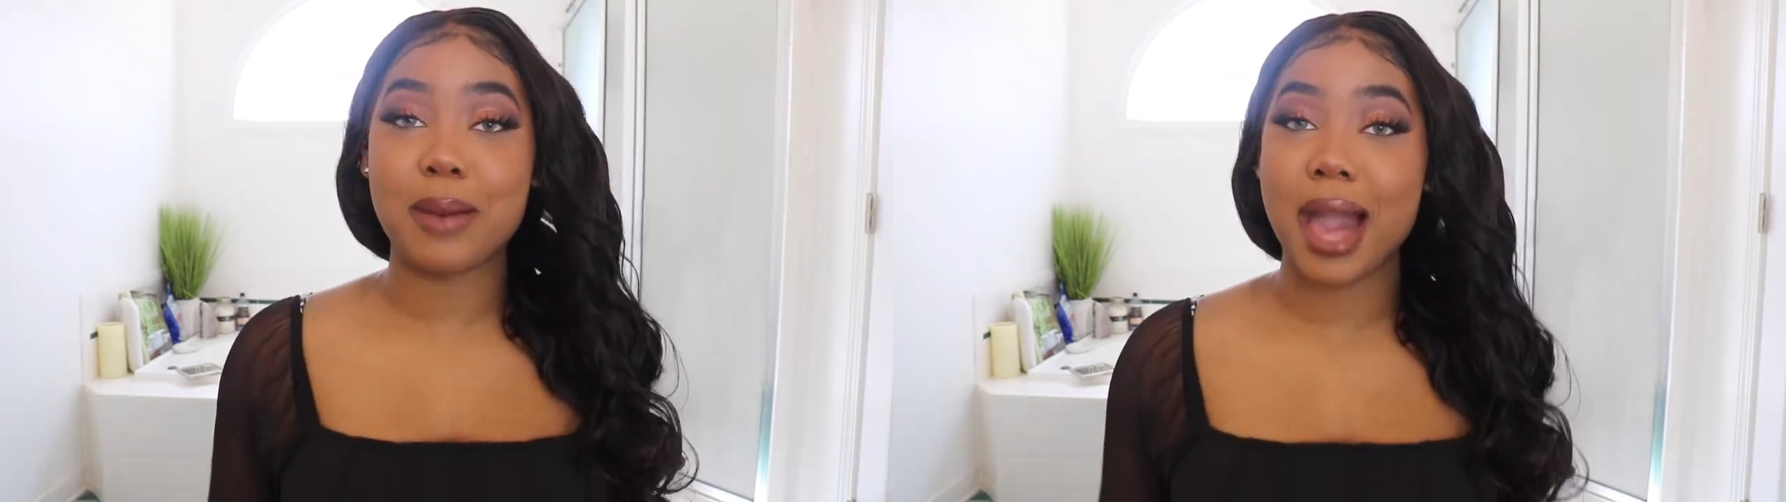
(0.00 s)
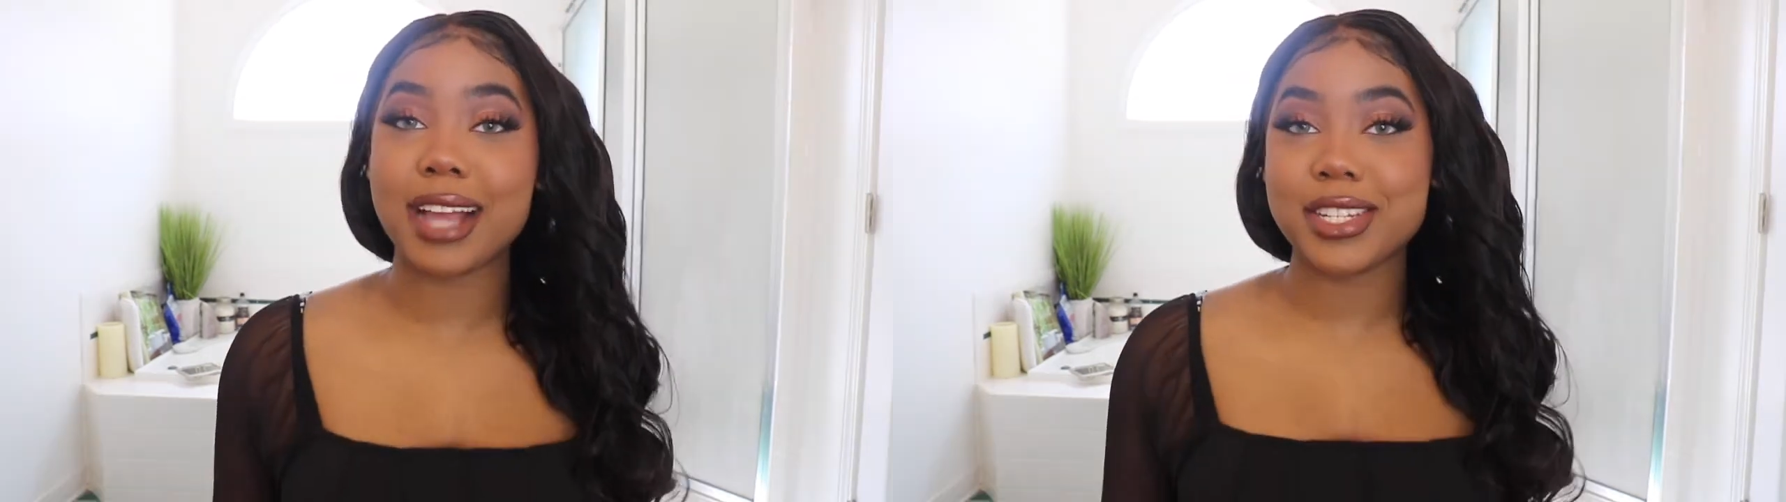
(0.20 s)
I'm
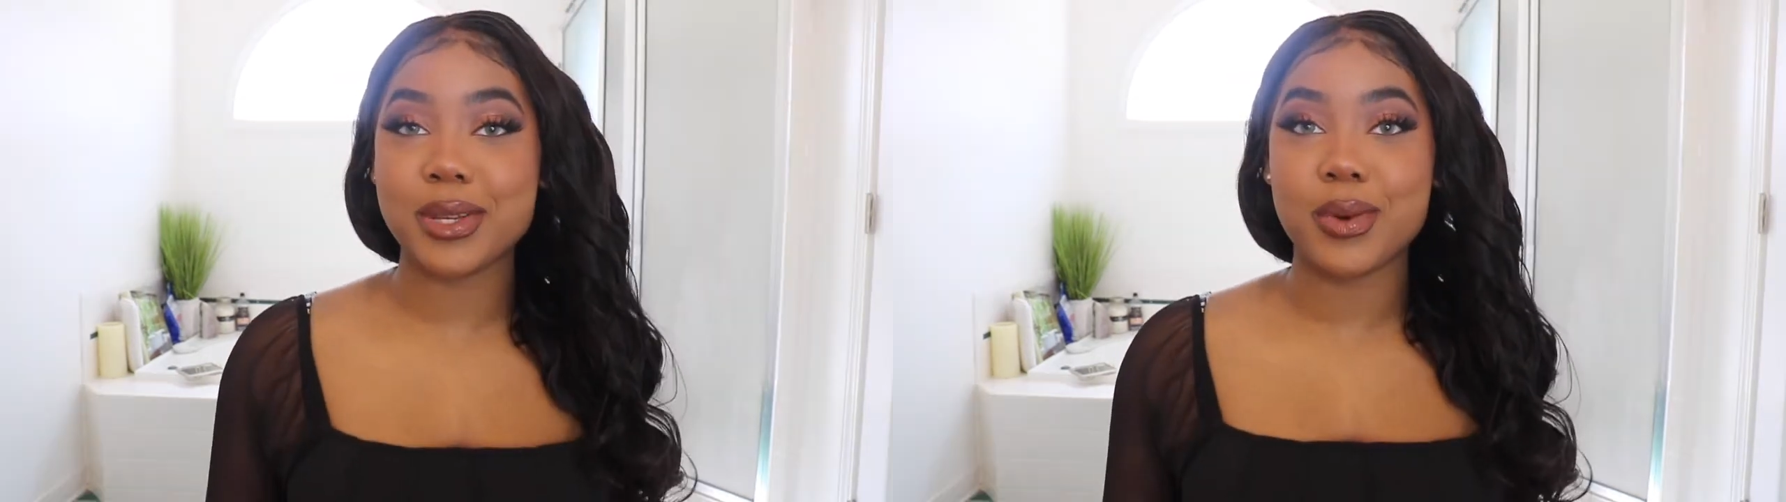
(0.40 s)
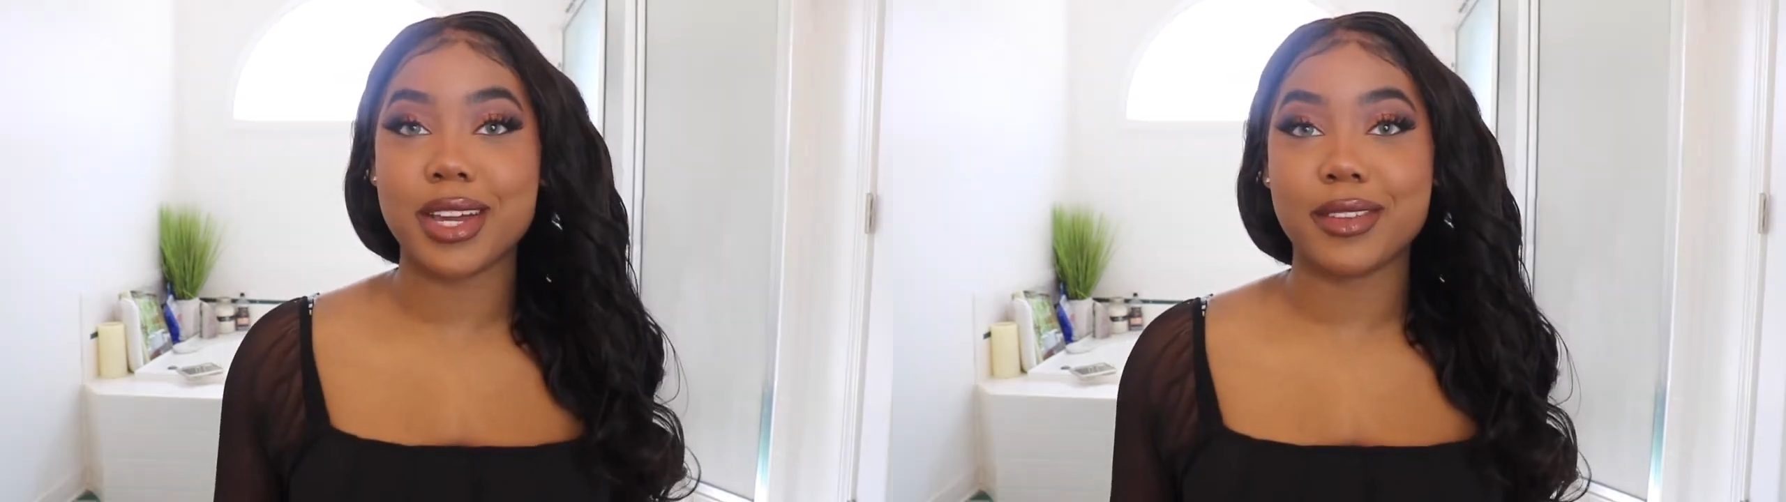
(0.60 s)

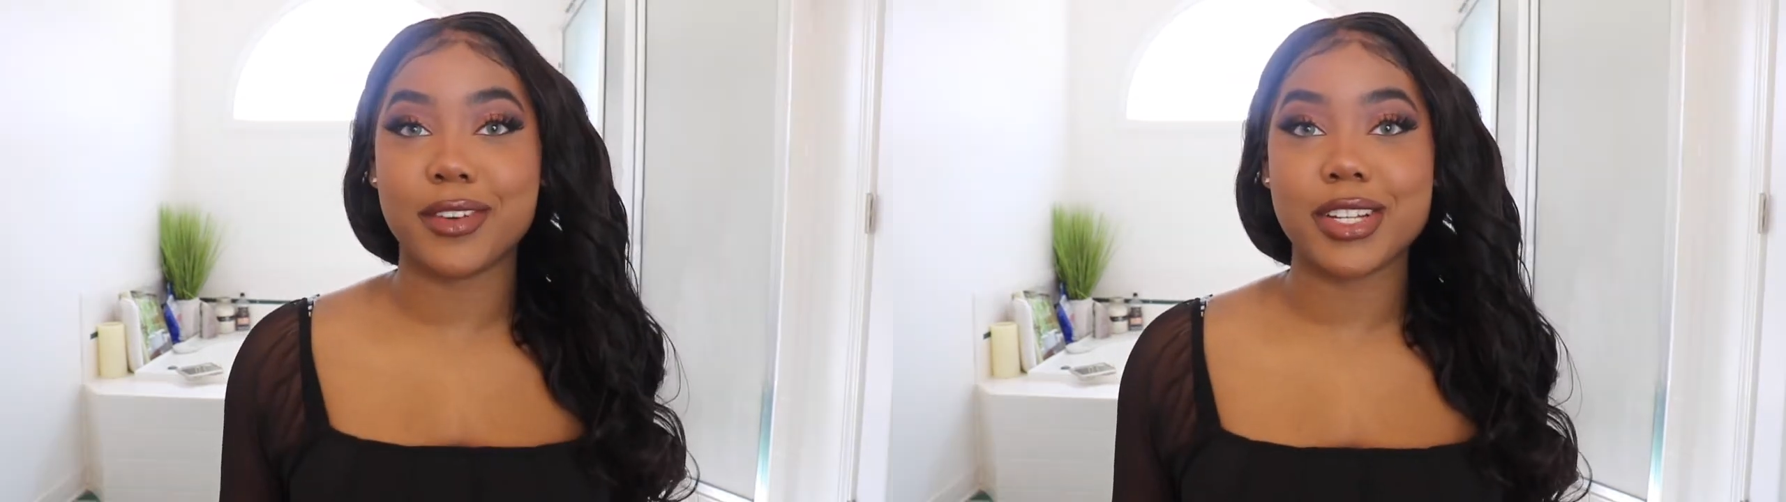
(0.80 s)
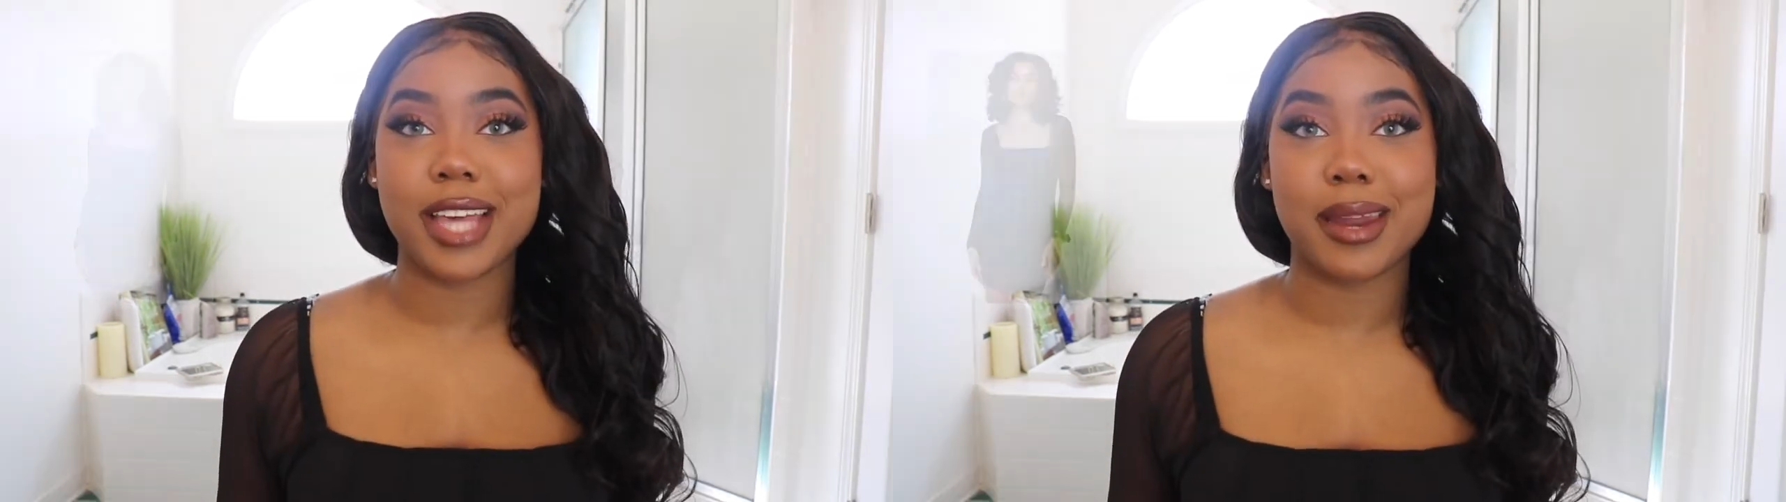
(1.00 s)
actually wearing the
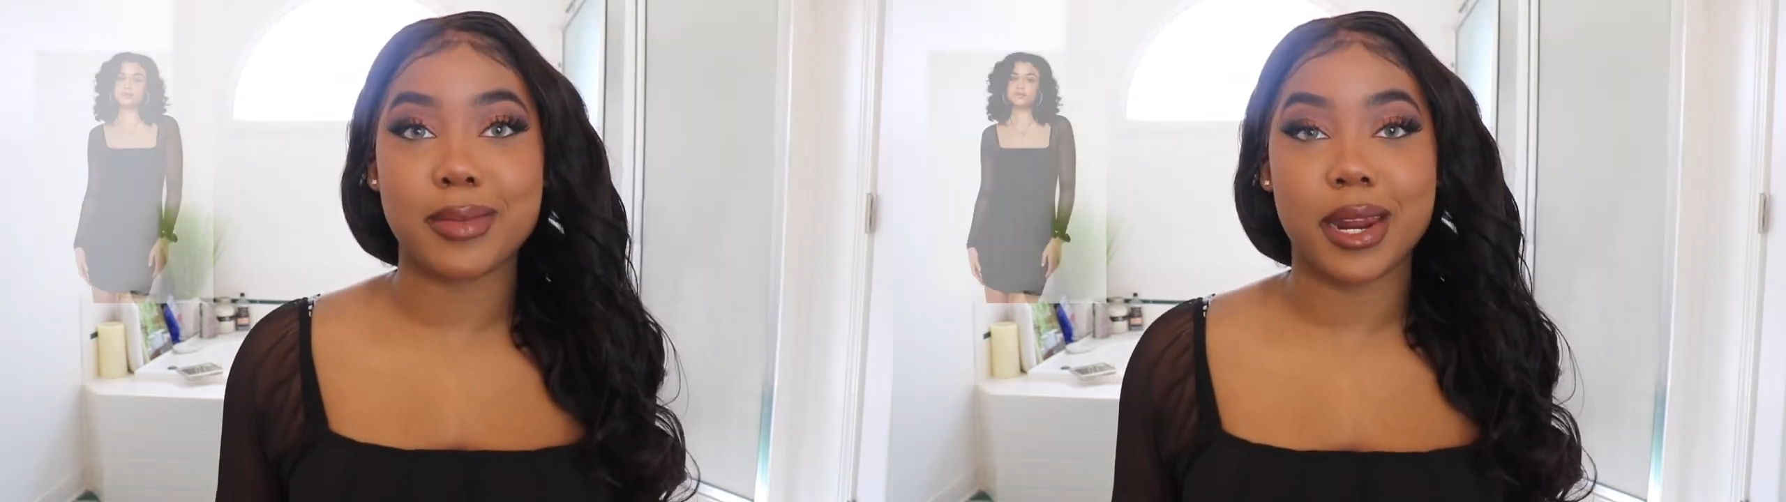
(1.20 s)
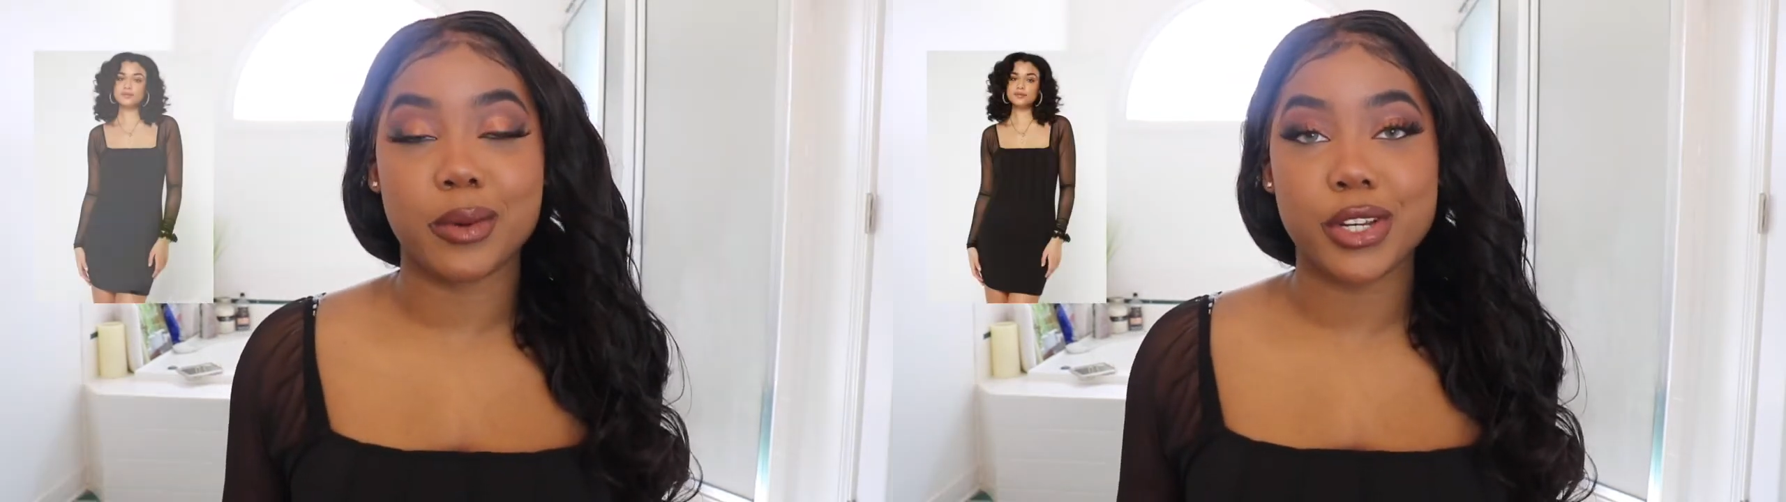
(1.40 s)
first item
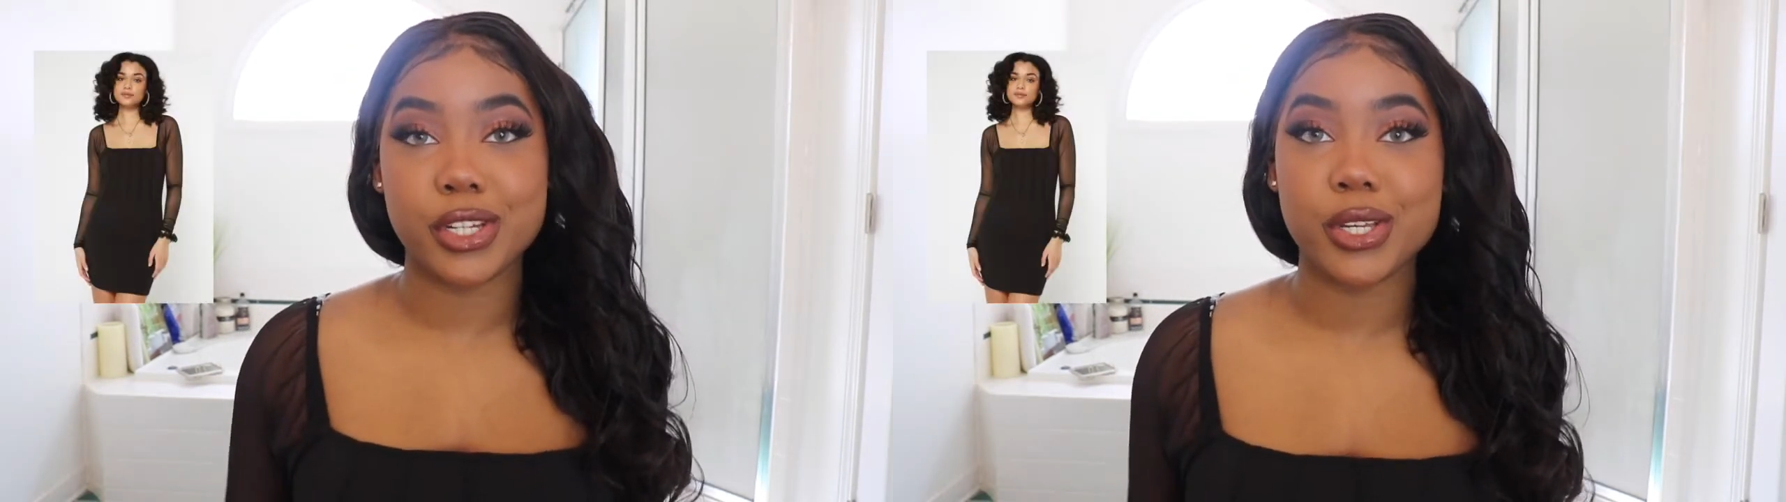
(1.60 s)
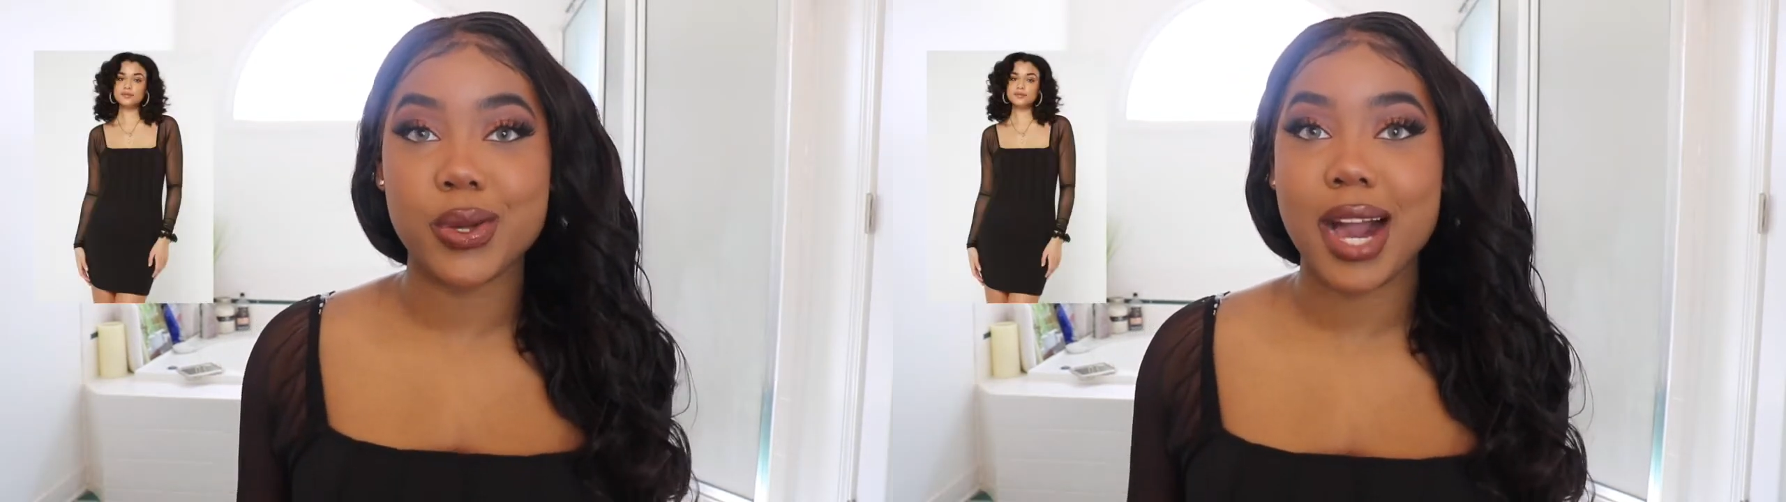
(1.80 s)
that I want to
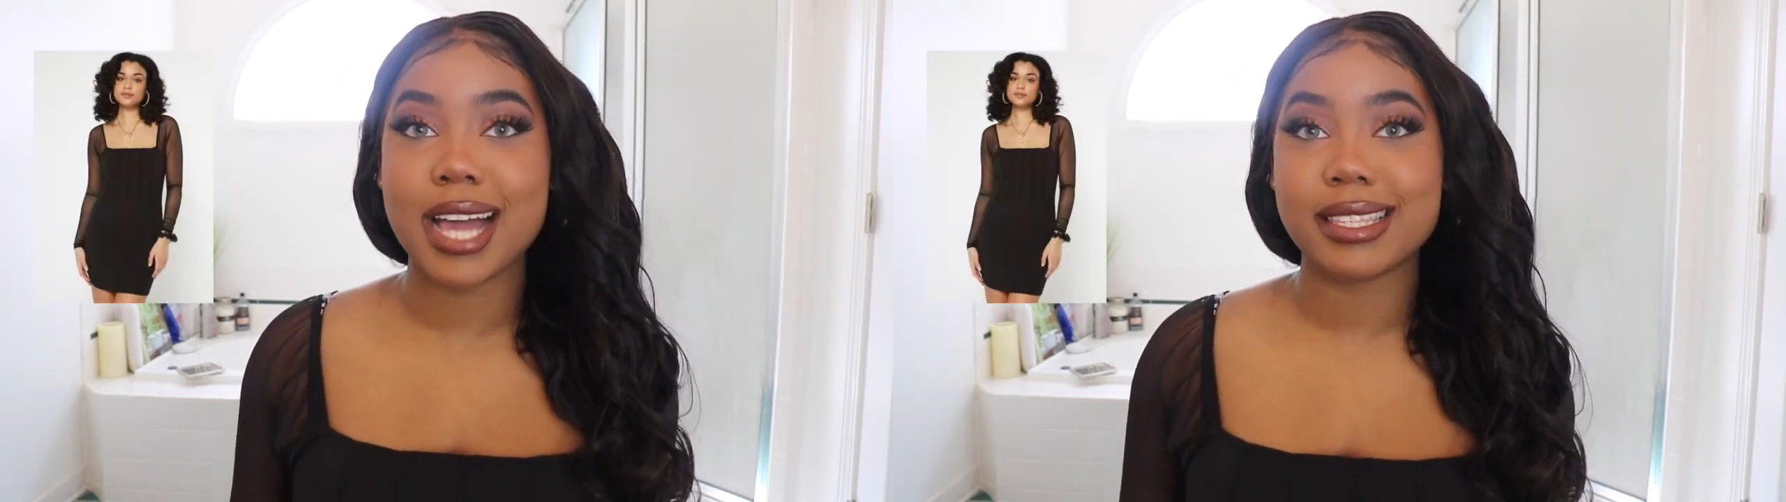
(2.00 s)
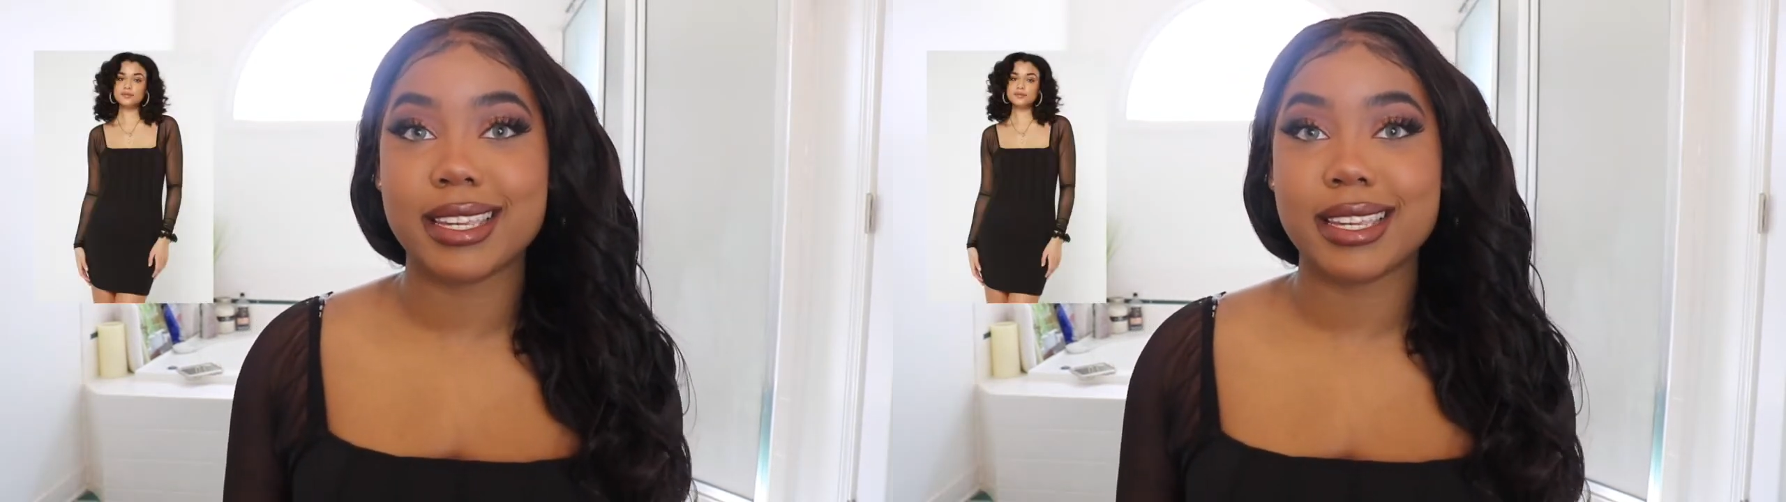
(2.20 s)
show you guys,